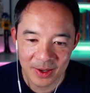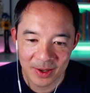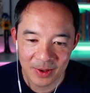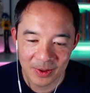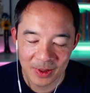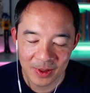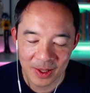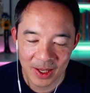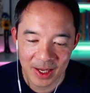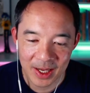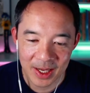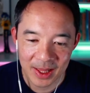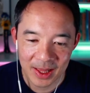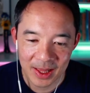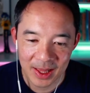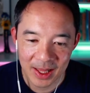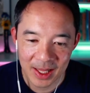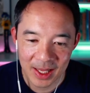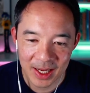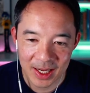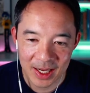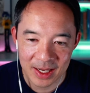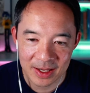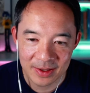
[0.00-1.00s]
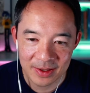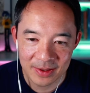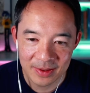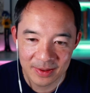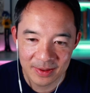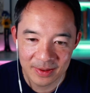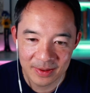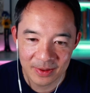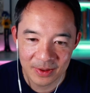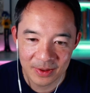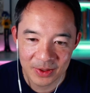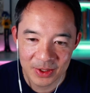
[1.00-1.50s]
go late
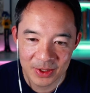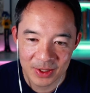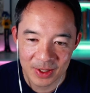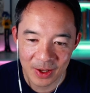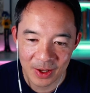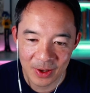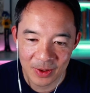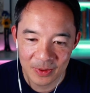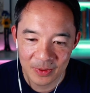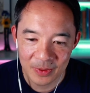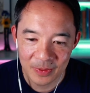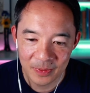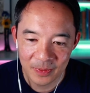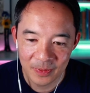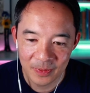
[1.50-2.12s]
or slow.